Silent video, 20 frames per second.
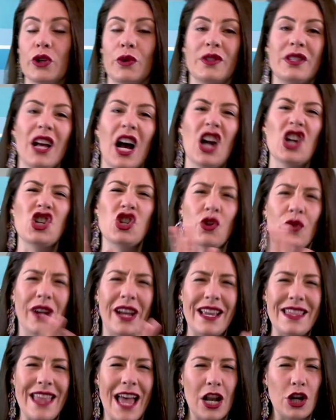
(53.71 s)
so it's
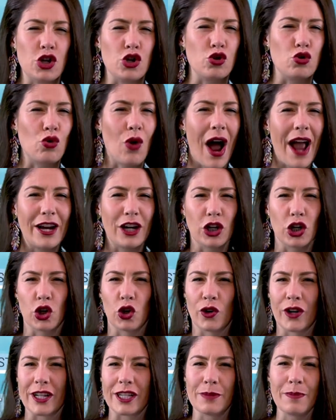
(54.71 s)
ushering in that drier,
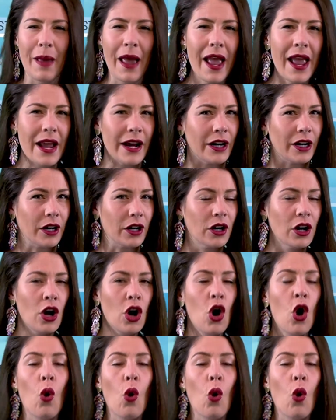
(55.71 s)
crisp air